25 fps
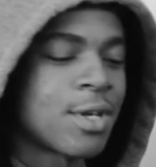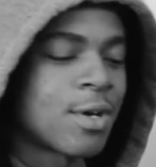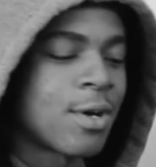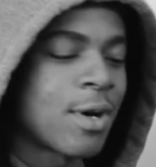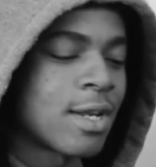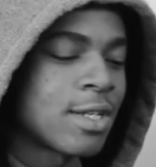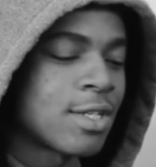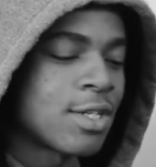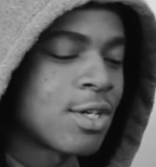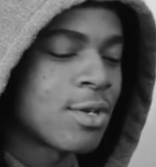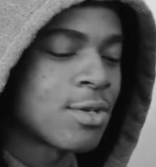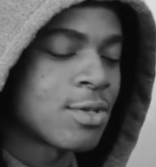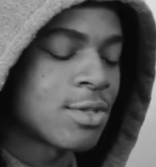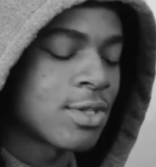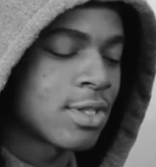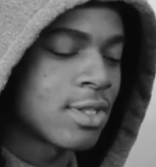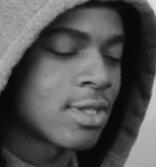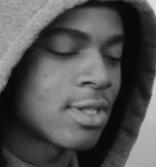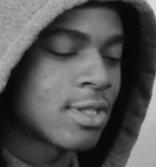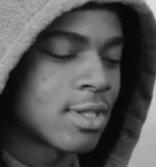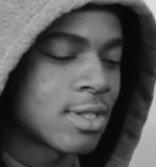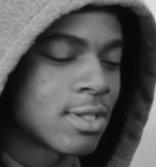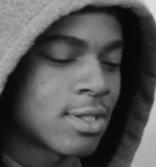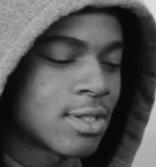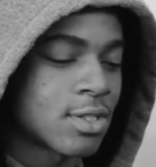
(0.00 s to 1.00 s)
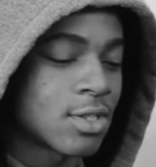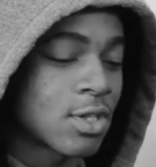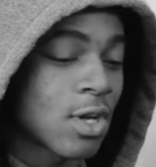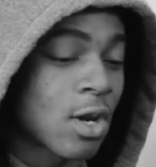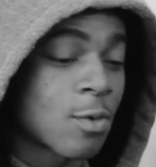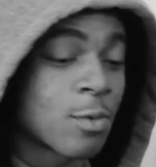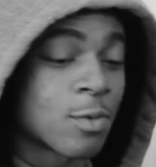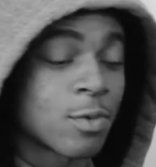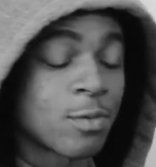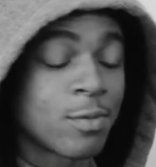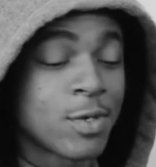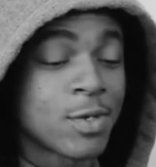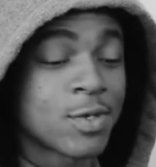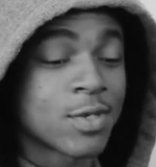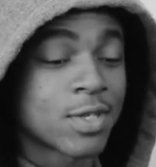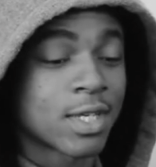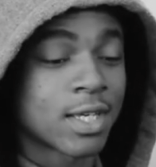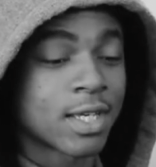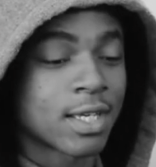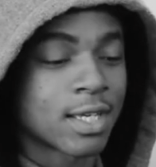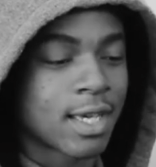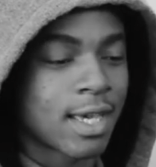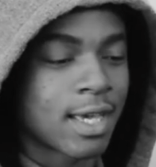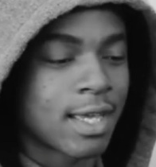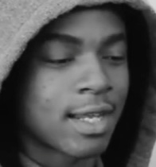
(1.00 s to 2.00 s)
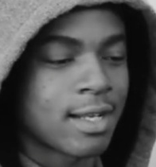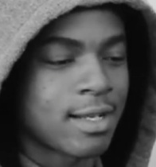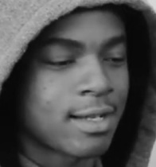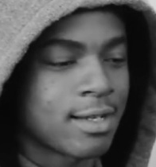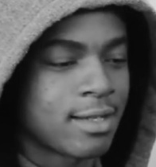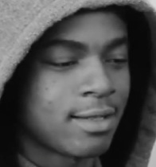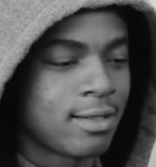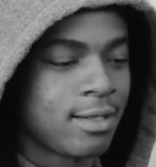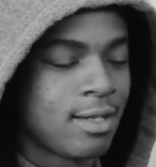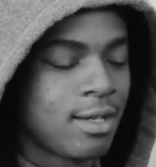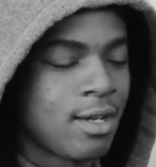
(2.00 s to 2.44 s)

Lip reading: So I chose to start with music, and